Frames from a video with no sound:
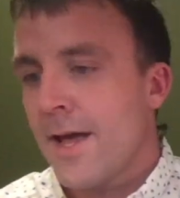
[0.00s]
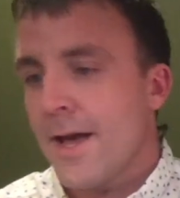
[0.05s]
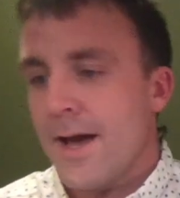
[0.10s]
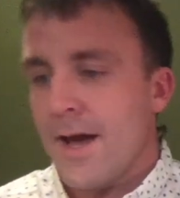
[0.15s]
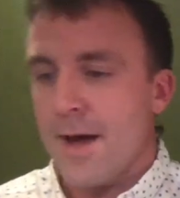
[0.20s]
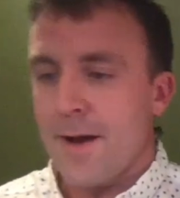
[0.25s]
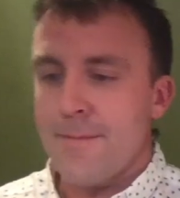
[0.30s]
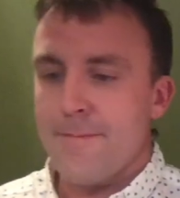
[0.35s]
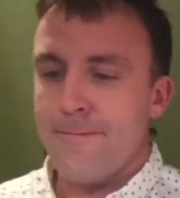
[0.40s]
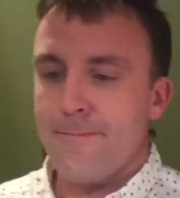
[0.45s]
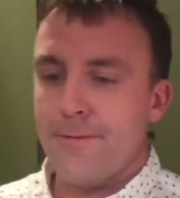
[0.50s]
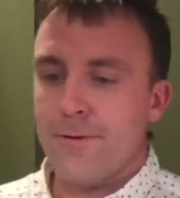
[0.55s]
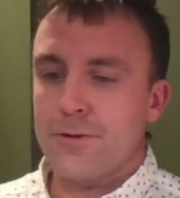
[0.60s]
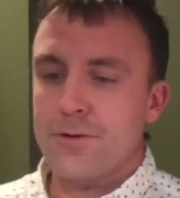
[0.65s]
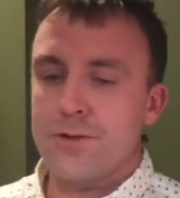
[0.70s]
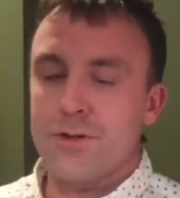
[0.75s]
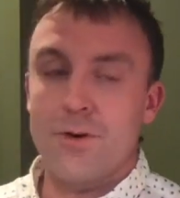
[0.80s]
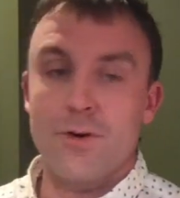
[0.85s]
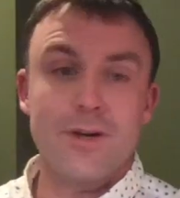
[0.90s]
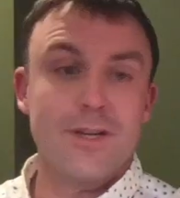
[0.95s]
I'm
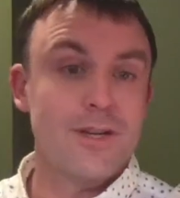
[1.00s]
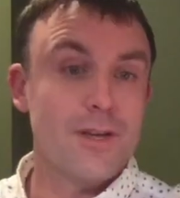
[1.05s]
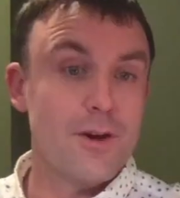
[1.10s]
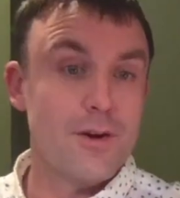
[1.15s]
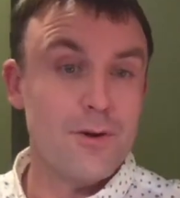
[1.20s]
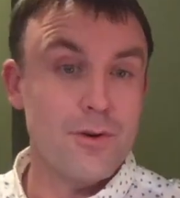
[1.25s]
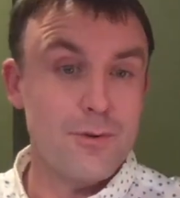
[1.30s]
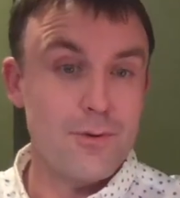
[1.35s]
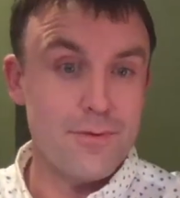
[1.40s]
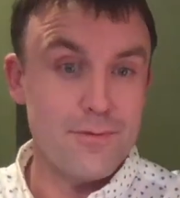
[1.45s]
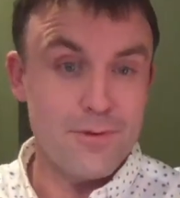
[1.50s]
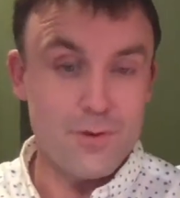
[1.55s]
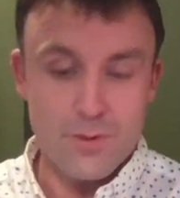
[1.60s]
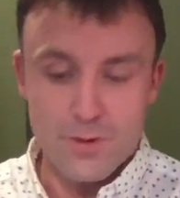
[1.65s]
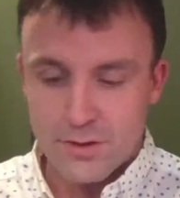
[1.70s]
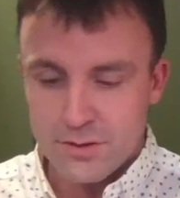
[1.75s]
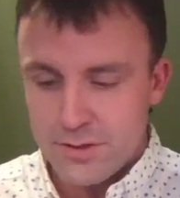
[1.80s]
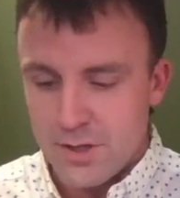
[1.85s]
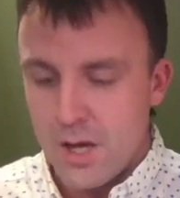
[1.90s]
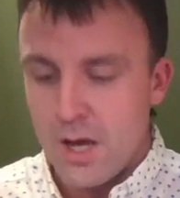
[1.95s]
first going to go to, of
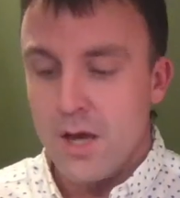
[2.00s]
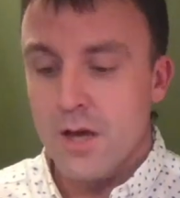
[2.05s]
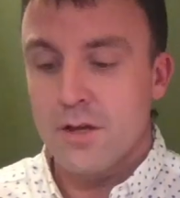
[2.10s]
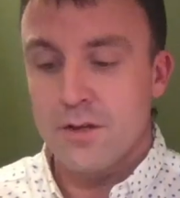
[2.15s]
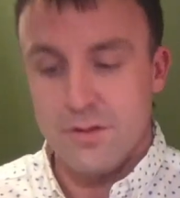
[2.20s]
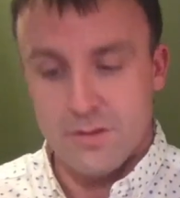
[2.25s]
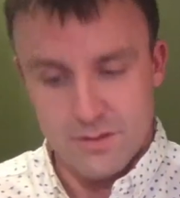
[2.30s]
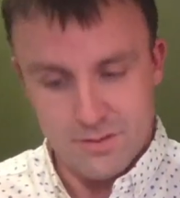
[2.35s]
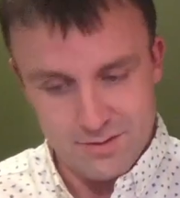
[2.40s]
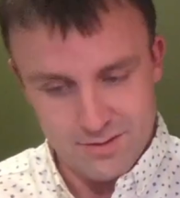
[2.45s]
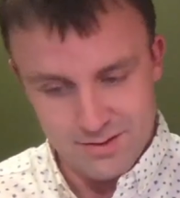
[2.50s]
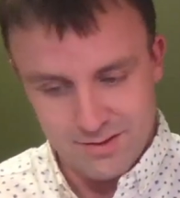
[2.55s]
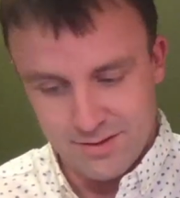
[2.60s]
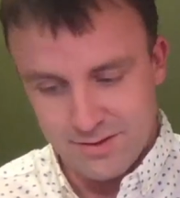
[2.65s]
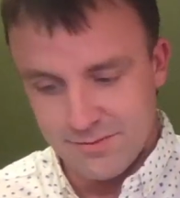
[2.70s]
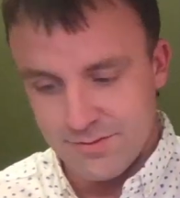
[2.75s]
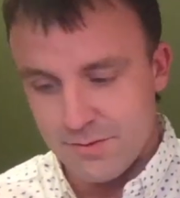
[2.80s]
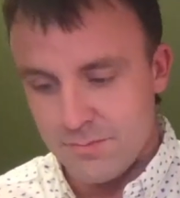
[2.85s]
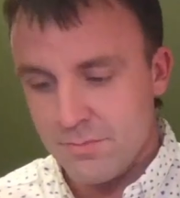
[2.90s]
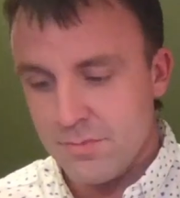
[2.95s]
course,
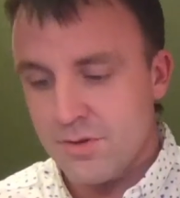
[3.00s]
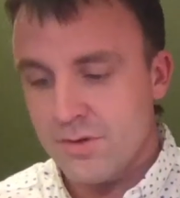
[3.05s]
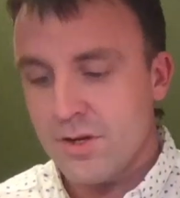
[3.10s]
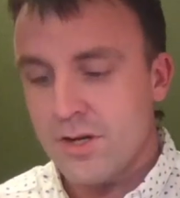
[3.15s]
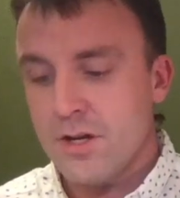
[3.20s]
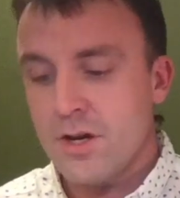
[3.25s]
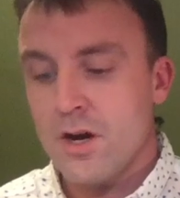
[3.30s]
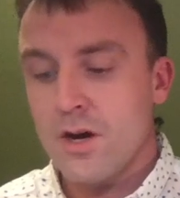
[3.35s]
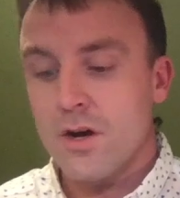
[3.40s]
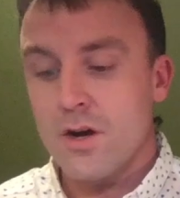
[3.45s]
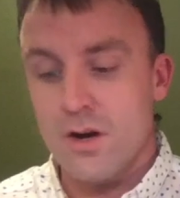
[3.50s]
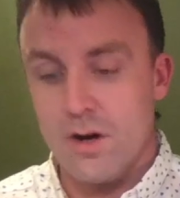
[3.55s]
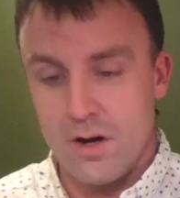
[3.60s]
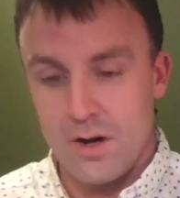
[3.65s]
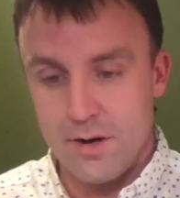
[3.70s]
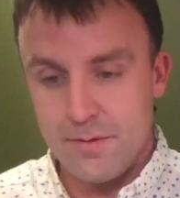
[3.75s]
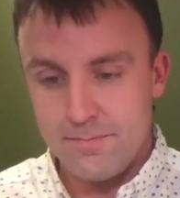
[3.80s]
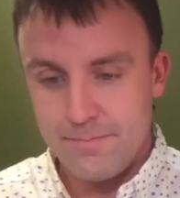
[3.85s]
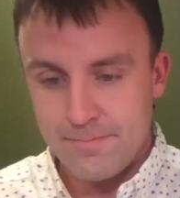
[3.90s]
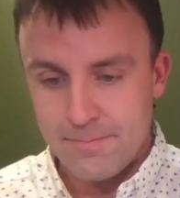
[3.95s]

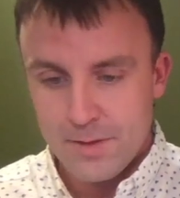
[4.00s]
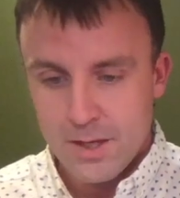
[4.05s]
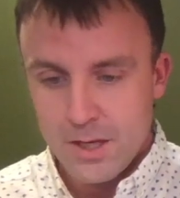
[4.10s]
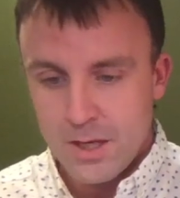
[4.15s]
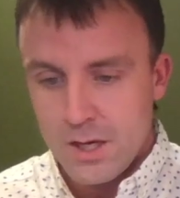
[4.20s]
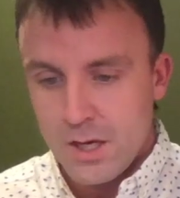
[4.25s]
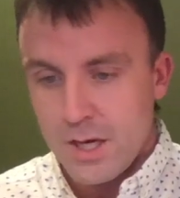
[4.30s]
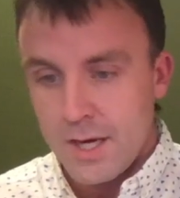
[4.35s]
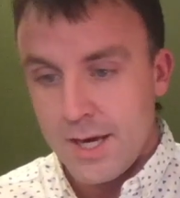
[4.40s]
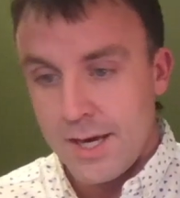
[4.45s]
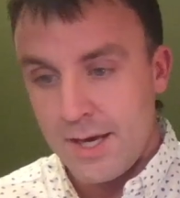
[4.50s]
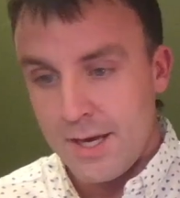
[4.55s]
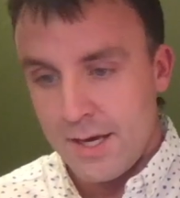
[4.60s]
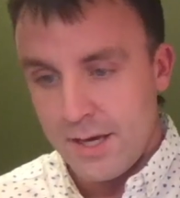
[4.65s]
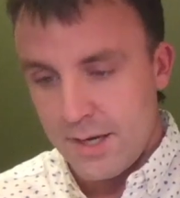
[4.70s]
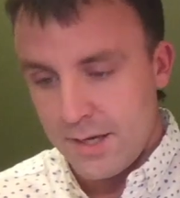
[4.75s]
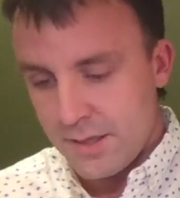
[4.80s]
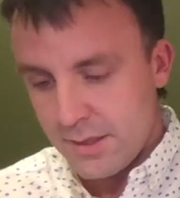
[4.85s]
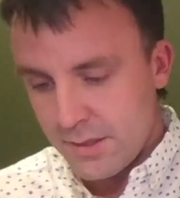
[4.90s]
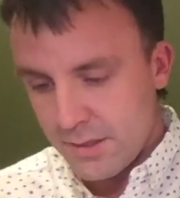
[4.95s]
sullivanbeauty.com,
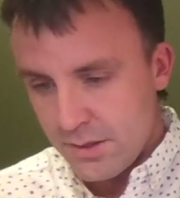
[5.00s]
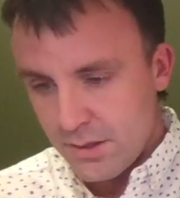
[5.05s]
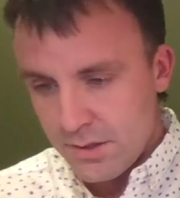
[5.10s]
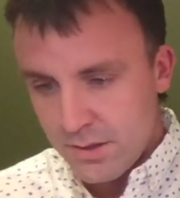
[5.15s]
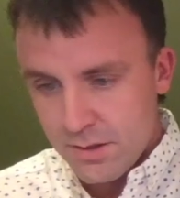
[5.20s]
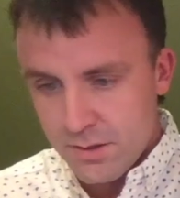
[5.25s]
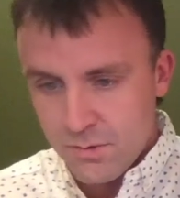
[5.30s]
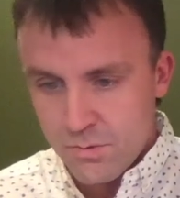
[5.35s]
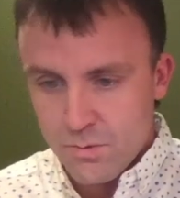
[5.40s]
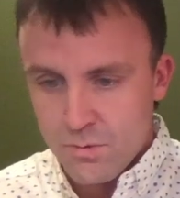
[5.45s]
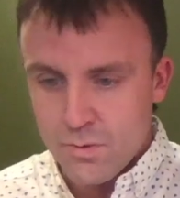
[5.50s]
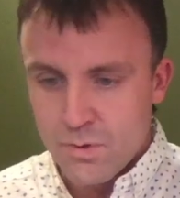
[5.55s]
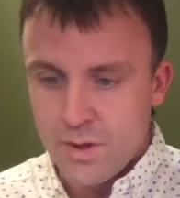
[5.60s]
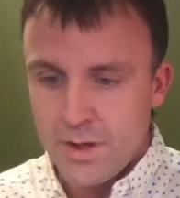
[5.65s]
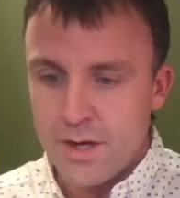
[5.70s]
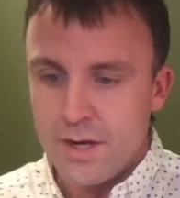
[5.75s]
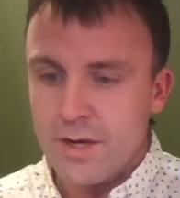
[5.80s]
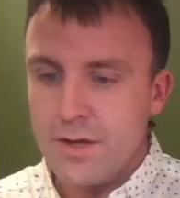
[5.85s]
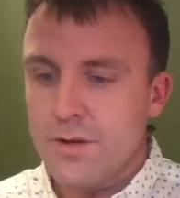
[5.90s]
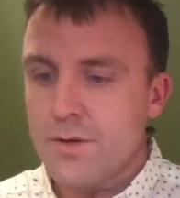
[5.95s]
and when
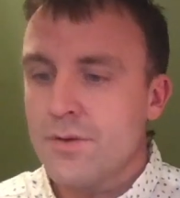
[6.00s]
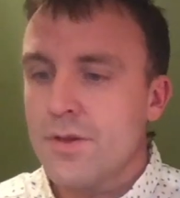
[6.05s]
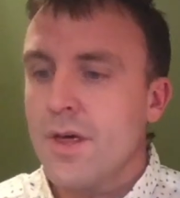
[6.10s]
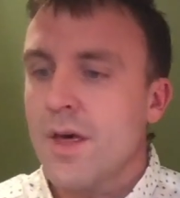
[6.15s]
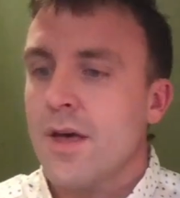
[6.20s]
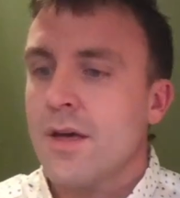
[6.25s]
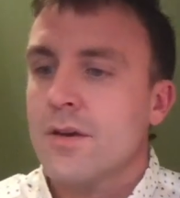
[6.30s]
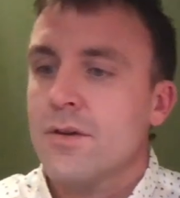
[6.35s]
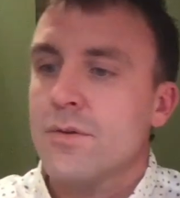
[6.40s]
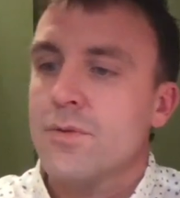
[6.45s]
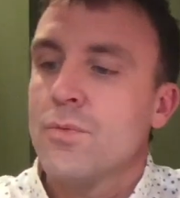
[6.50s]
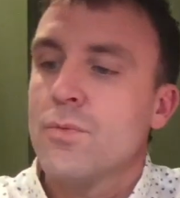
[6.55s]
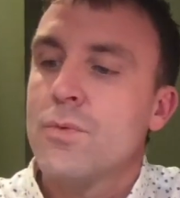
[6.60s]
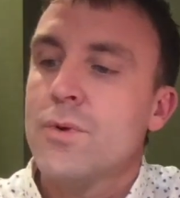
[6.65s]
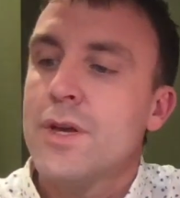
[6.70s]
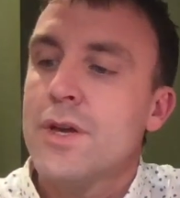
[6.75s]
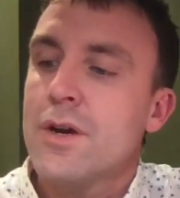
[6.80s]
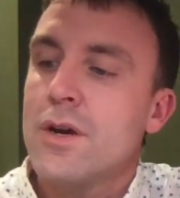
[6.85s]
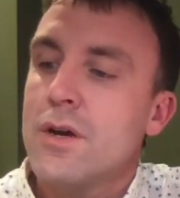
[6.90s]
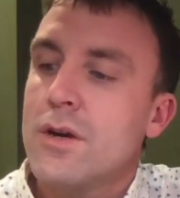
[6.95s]
I do that,
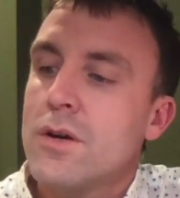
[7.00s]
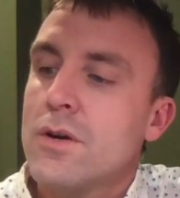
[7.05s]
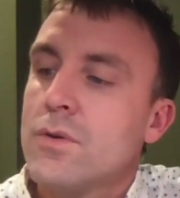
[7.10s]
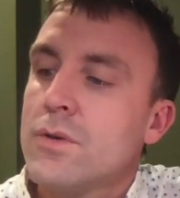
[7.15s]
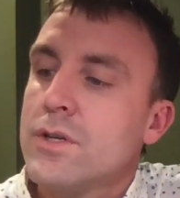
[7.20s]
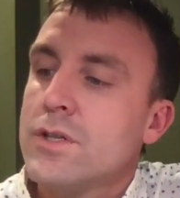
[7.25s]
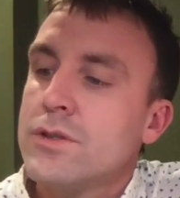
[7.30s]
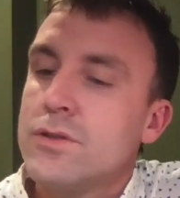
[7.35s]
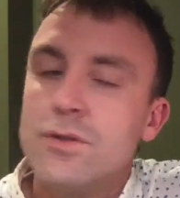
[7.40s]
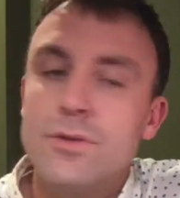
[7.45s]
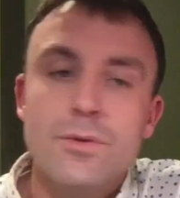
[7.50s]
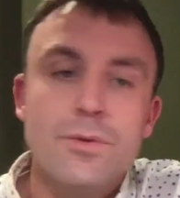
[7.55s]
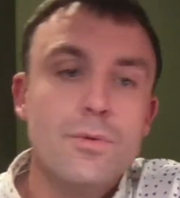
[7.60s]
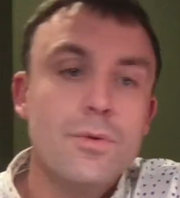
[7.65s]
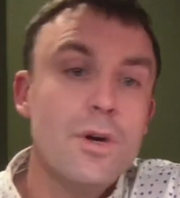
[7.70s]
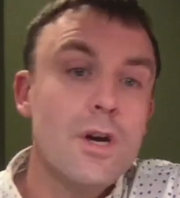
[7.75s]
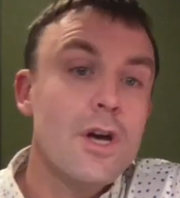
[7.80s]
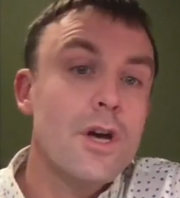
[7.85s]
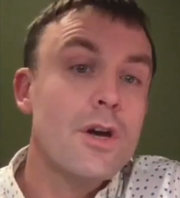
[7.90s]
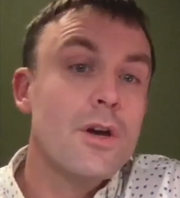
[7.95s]
we are going to
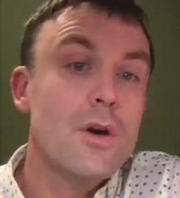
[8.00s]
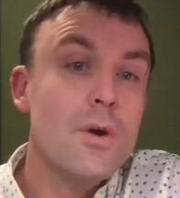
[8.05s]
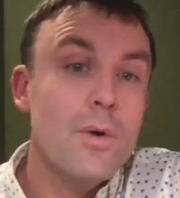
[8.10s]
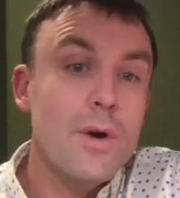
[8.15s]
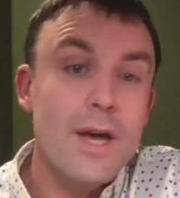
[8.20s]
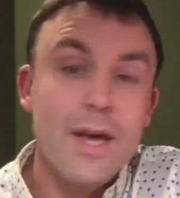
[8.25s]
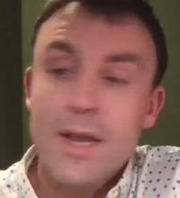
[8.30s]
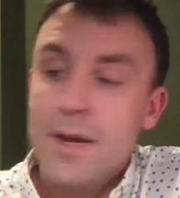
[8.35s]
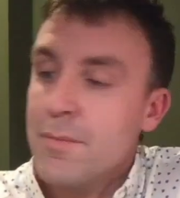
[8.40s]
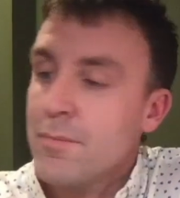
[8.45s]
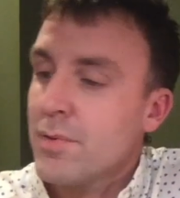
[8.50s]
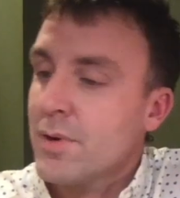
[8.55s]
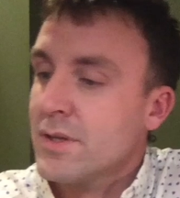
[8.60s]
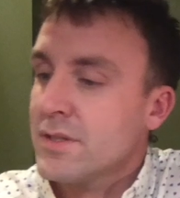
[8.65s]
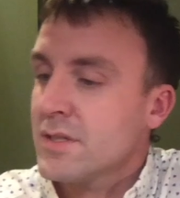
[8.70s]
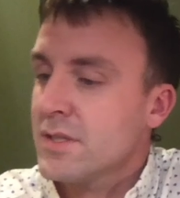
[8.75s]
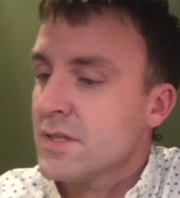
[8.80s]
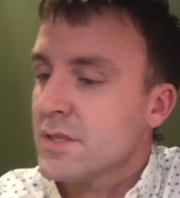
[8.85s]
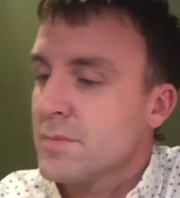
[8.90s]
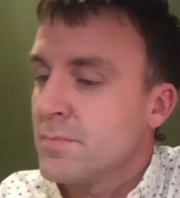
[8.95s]
go ahead and press
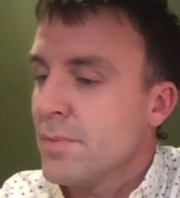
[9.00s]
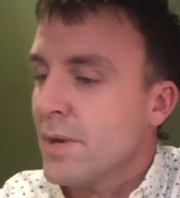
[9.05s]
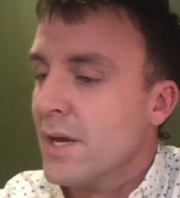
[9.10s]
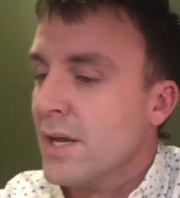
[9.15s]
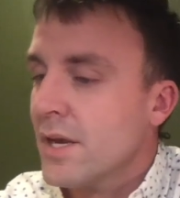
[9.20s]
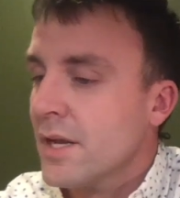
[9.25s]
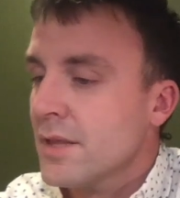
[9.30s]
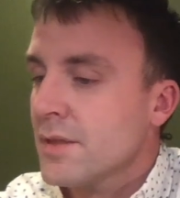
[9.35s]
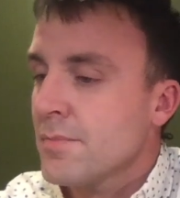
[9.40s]
this button at the